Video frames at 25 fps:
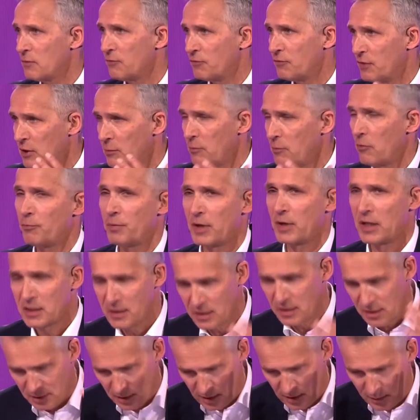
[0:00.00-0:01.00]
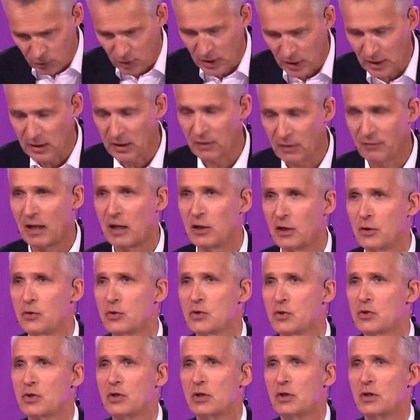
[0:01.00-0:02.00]
freedom of press, democratic
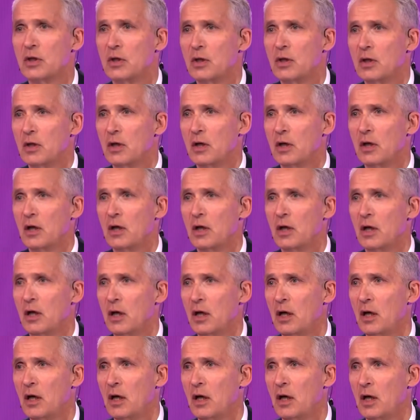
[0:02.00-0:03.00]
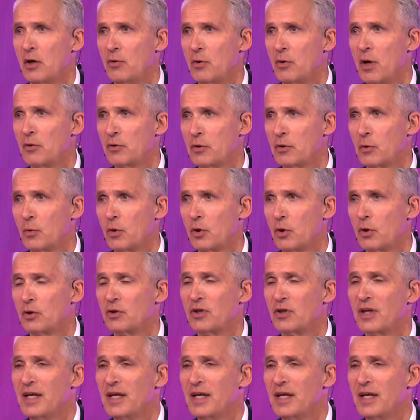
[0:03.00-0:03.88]
values around the world.